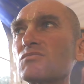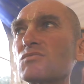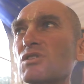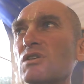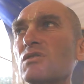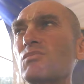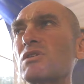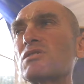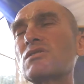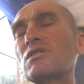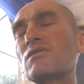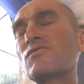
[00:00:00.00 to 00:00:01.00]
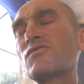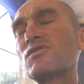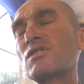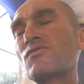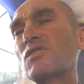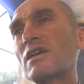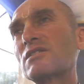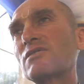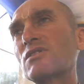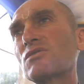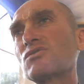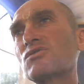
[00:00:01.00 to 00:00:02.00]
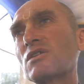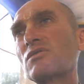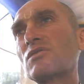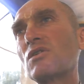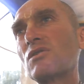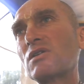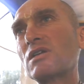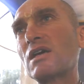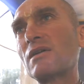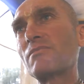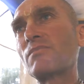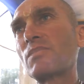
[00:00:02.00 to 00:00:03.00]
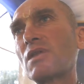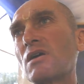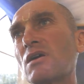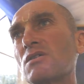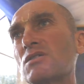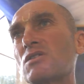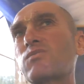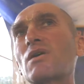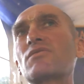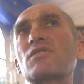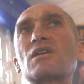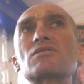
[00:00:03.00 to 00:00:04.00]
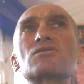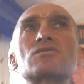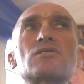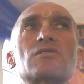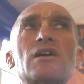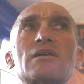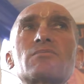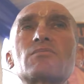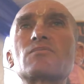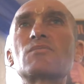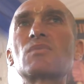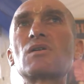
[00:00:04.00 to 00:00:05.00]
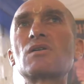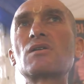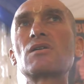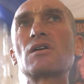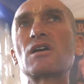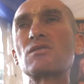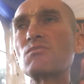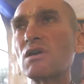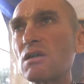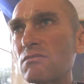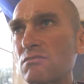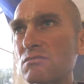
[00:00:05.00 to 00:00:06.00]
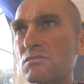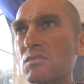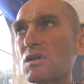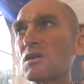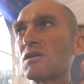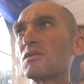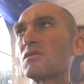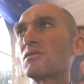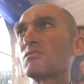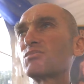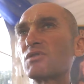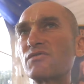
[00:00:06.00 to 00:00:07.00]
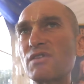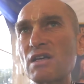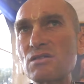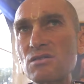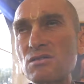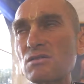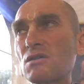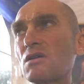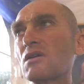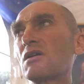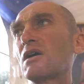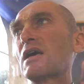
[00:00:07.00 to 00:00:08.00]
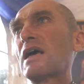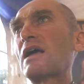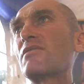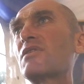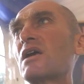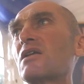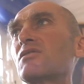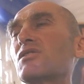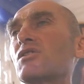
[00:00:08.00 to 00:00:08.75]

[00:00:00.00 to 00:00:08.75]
committing sinful activity on the strength of the holy name. So it's one thing to sort of like admit, profess, and then